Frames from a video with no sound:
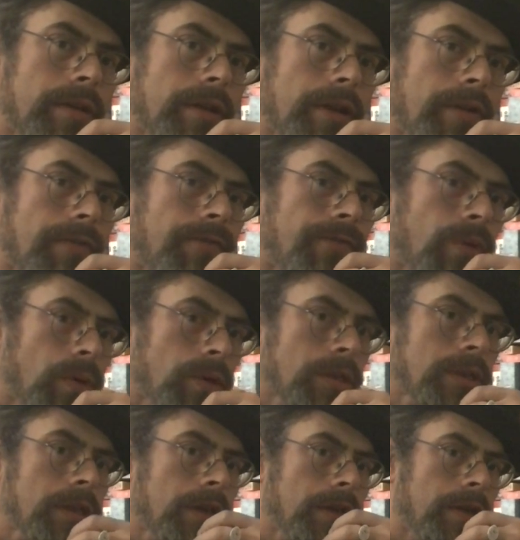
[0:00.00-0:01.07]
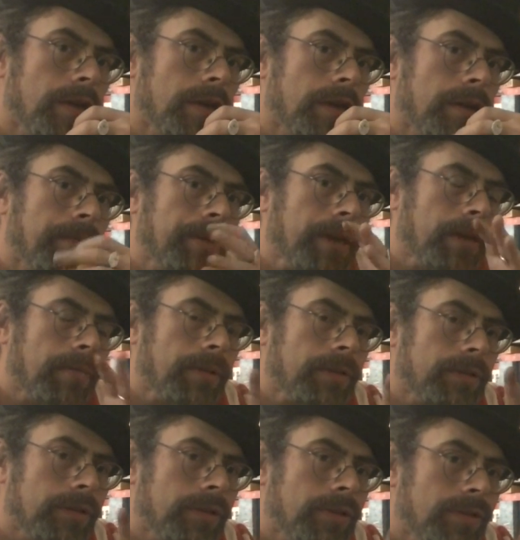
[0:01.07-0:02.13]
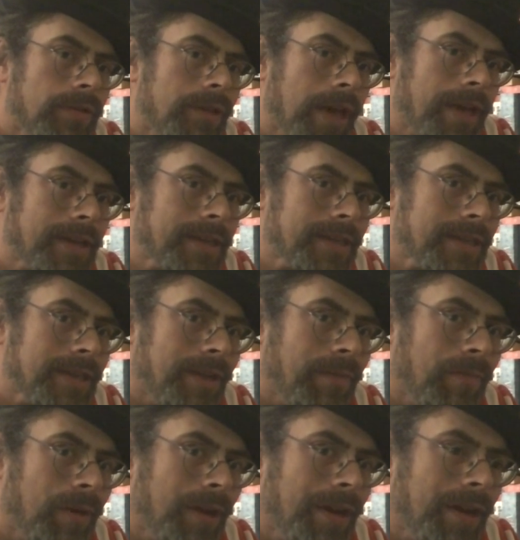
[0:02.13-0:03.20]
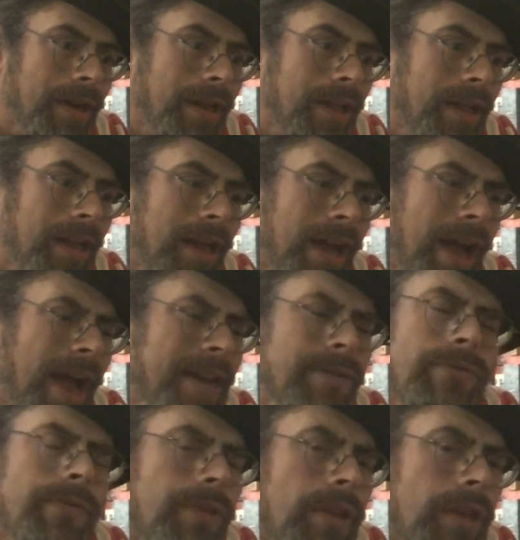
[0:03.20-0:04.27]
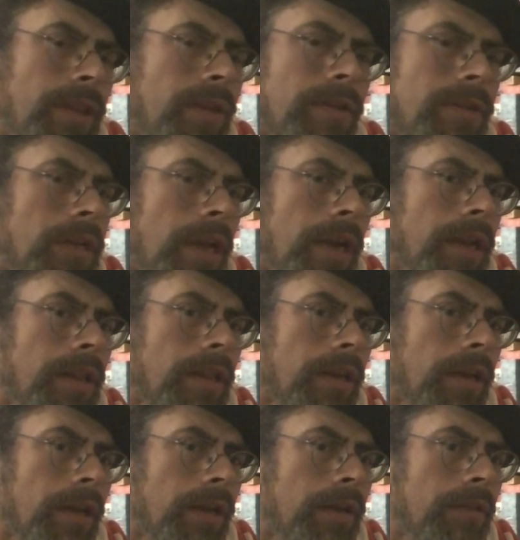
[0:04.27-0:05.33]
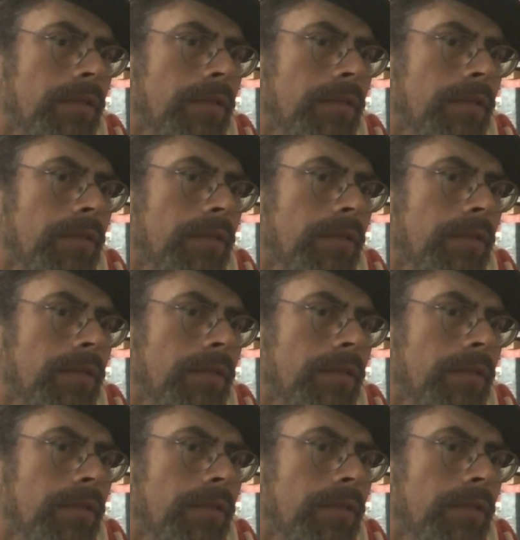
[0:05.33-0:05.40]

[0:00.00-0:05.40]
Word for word: enforce that you're going to be able to do that to someone i don't think there's anything